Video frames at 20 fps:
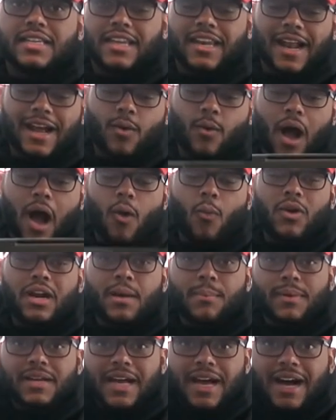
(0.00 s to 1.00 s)
And I, I went
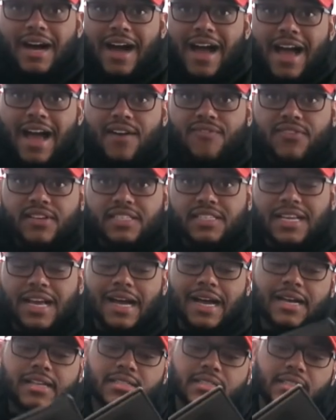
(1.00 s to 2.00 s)
up a, a half a
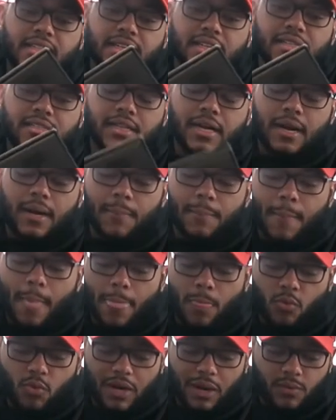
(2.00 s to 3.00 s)
size in these. Um,
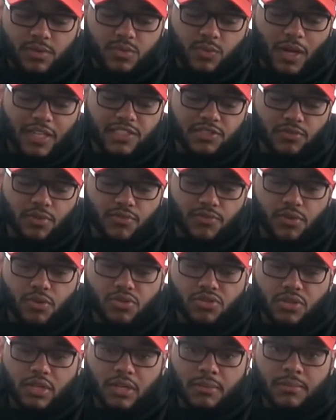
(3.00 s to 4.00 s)
when I was watching
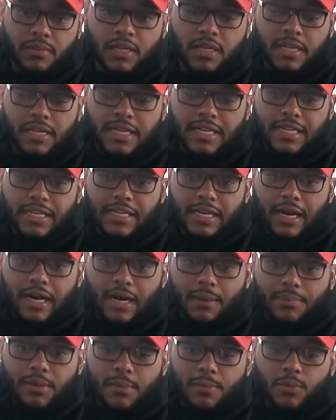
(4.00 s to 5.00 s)
reviews on them,
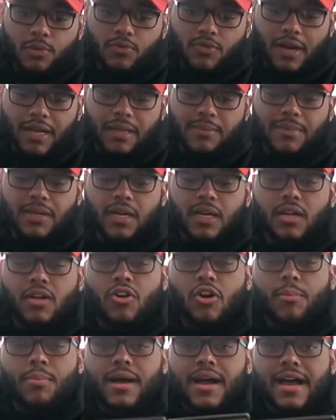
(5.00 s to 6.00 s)
uh, people recommended to
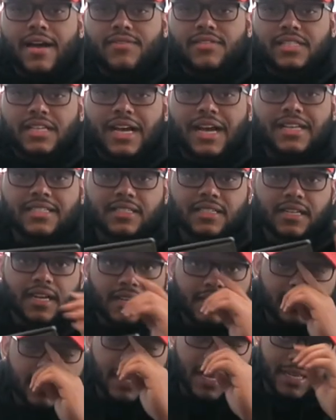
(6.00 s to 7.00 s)
go up a half size in the,
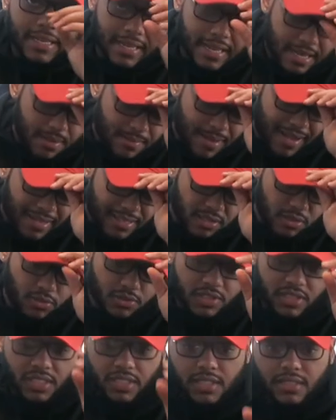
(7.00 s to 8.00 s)
the Nike Air Max O
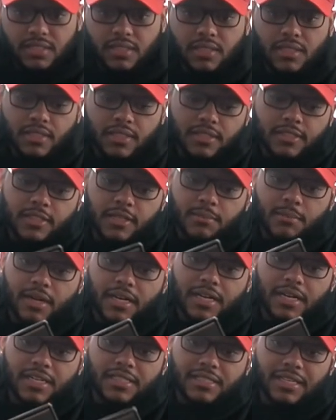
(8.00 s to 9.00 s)
Gs
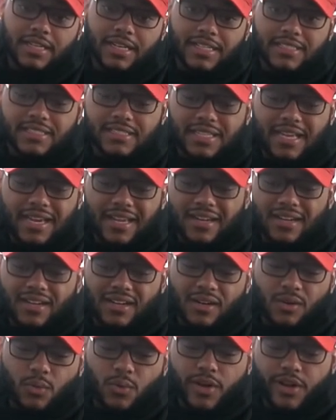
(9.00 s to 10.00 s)
because uh, they just had
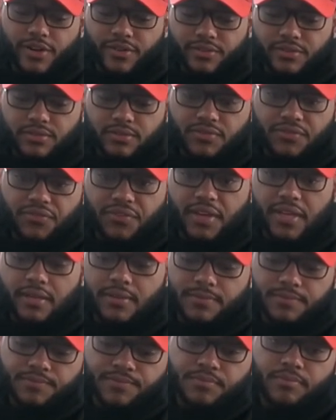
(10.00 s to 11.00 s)
a, a weird fit,
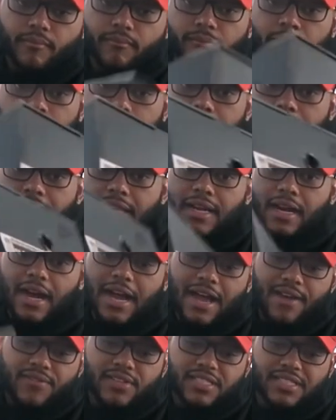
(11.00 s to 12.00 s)
and uh,
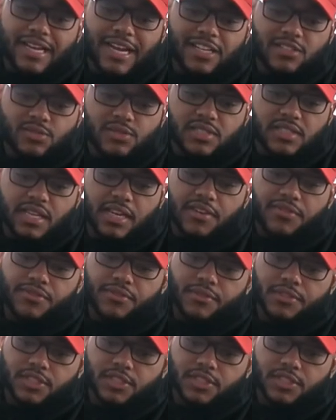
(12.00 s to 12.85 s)
half a size was safe.